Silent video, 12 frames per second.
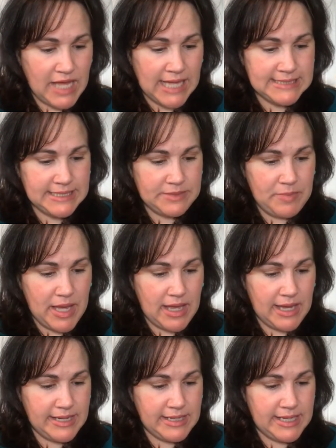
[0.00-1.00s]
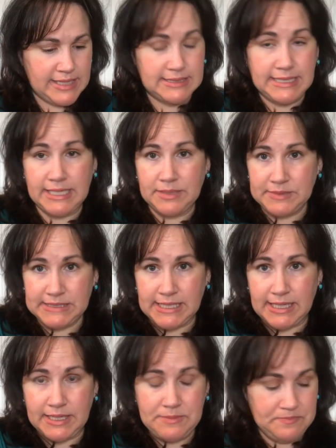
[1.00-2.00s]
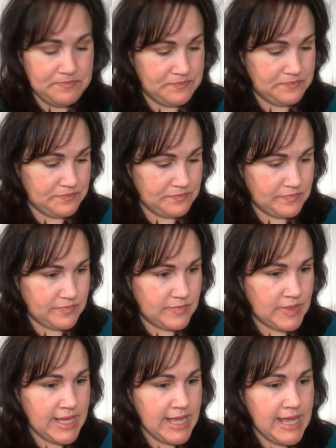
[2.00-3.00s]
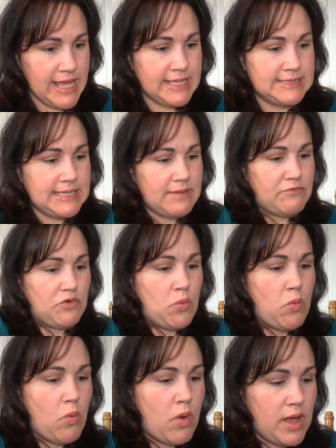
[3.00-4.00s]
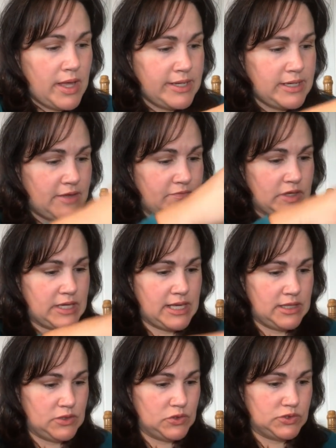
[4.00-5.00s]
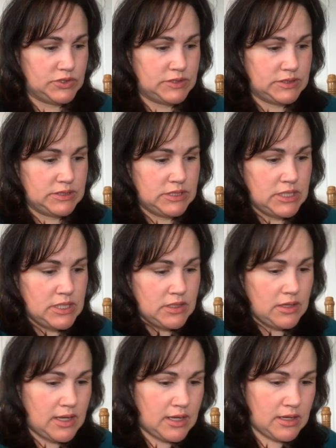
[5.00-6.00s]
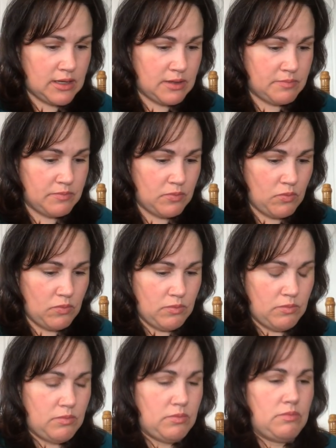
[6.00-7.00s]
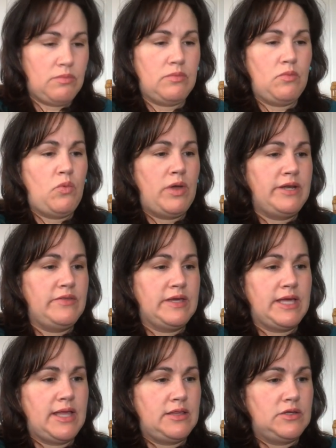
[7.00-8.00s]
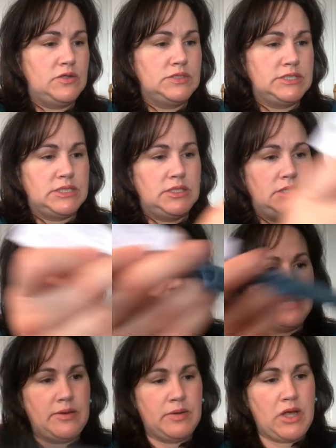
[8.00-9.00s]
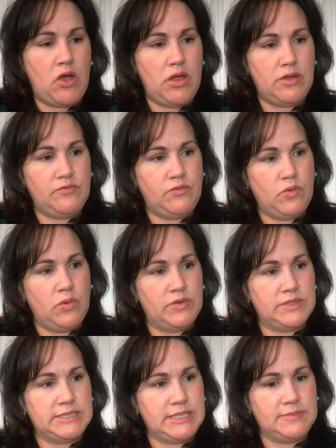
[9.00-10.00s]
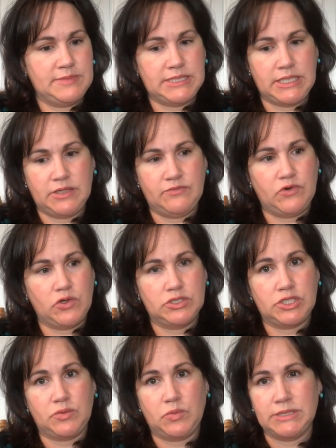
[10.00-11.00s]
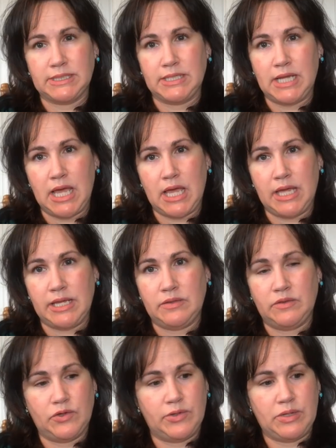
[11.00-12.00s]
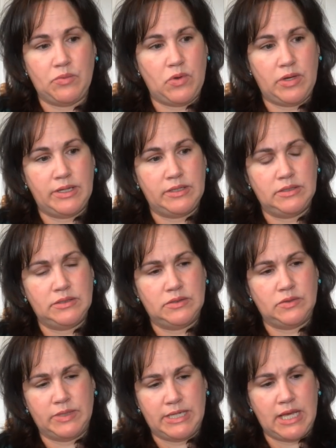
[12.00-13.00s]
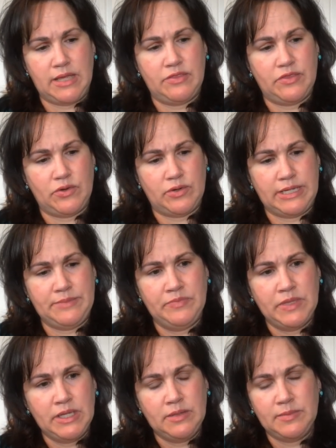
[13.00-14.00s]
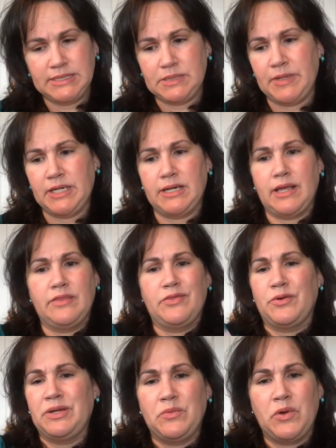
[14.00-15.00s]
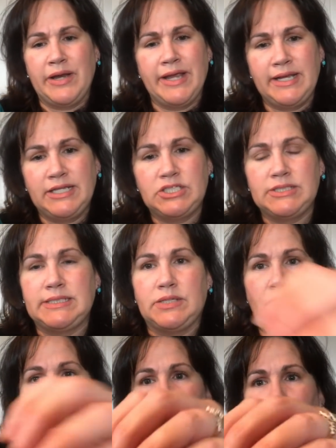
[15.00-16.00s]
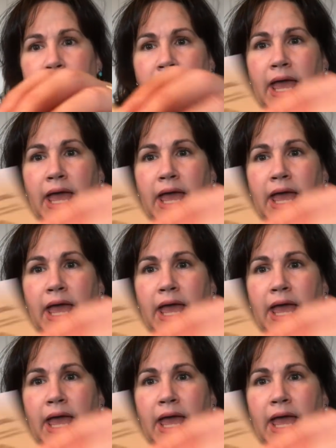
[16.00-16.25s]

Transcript: I did mine in DMC, except for one of the colors. One of the colors that it called for the DMC conversion was a 931 or a 930. Must have been a 931, and it just didn't work.